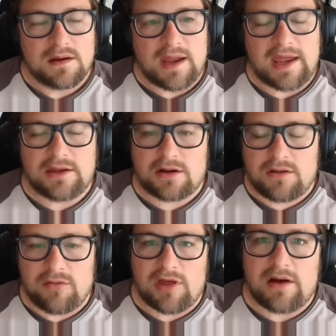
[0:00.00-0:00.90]
And to
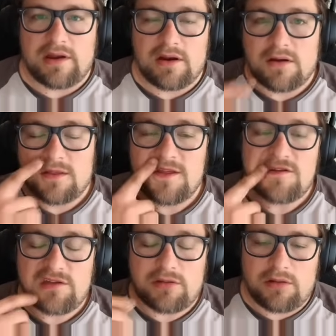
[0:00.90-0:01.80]
close out here, this
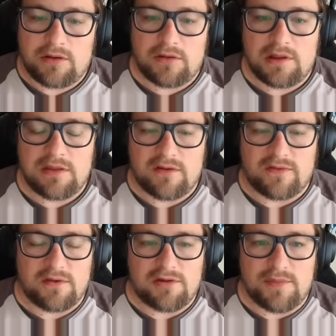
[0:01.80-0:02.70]
is literally the
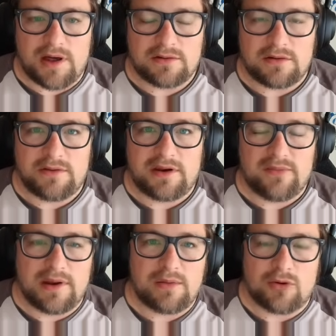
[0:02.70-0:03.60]
first model that I've
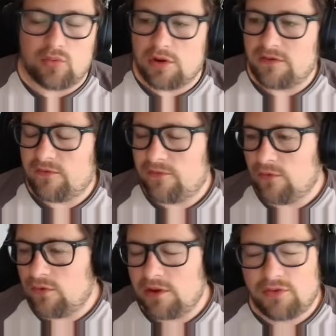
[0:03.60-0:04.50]
been able to run
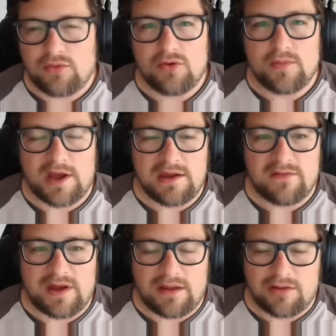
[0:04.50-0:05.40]
fully through my
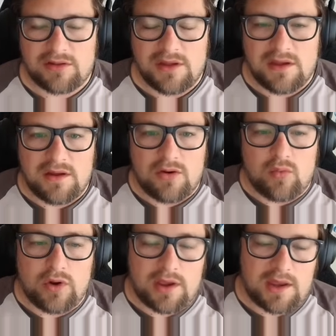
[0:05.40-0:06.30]
evals.
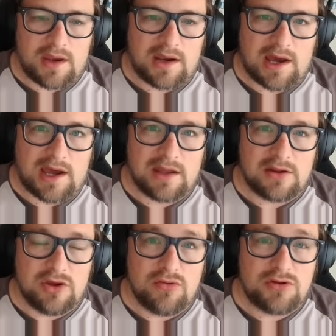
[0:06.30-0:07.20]
When I
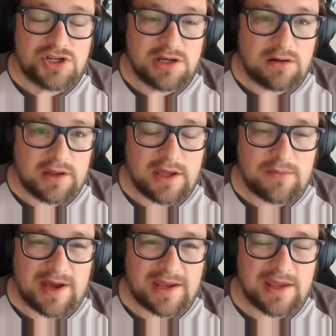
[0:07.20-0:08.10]
use GLM,
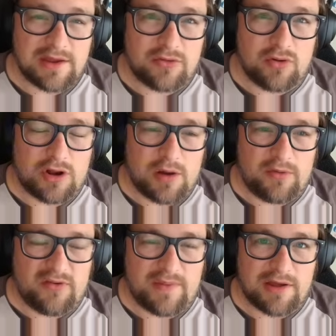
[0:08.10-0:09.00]
I can get through a
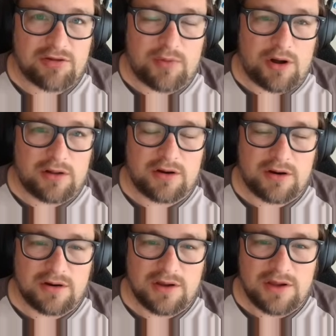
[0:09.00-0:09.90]
couple of my
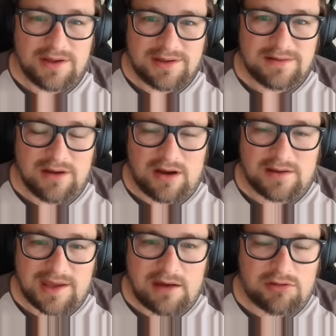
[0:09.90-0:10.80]
smaller uh,
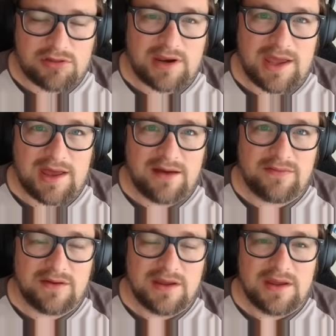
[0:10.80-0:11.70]
tasks that I have,
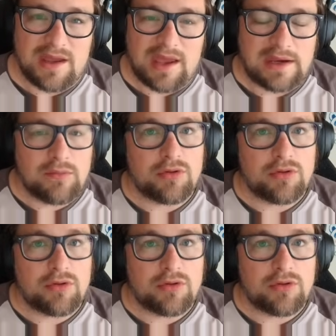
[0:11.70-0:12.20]
and it will